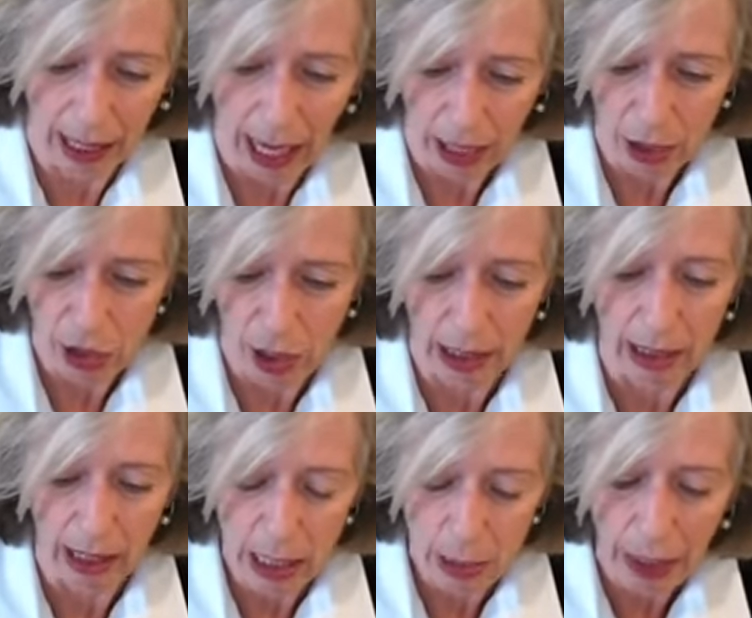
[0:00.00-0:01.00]
actually
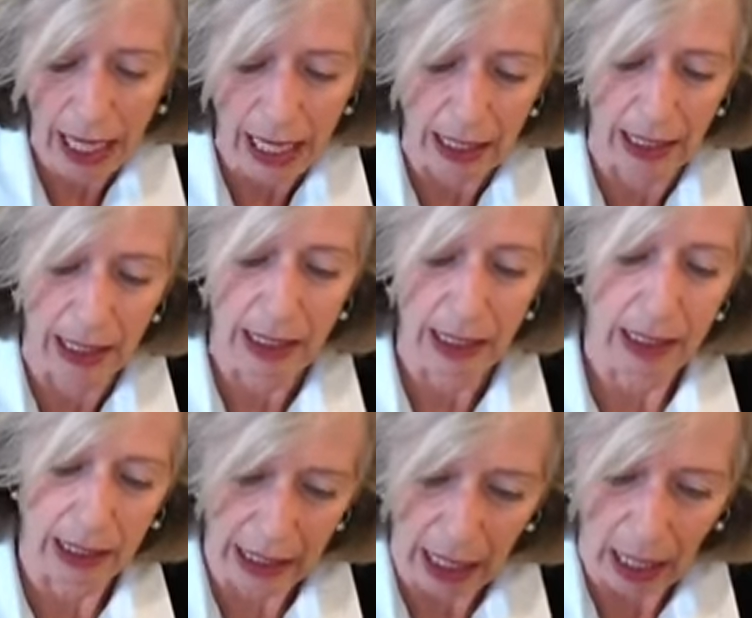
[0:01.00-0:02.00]
explained
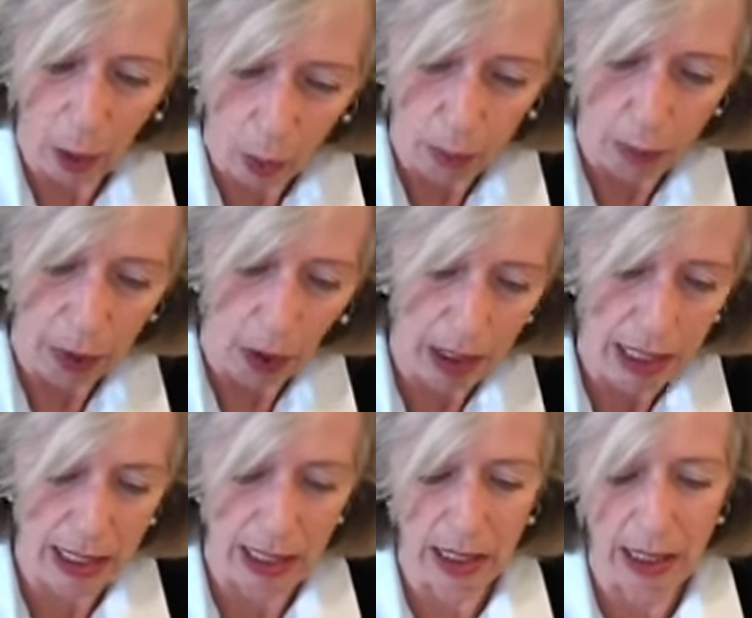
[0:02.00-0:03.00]
their own
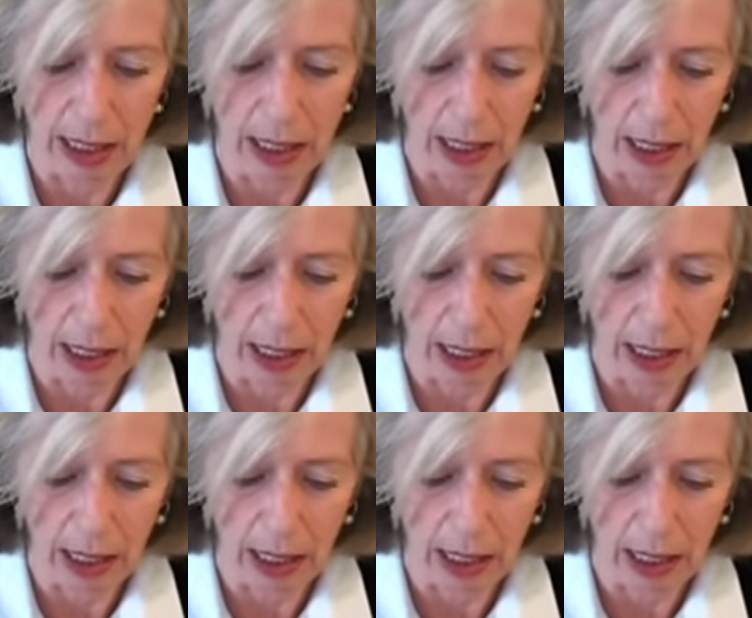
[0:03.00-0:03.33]
policies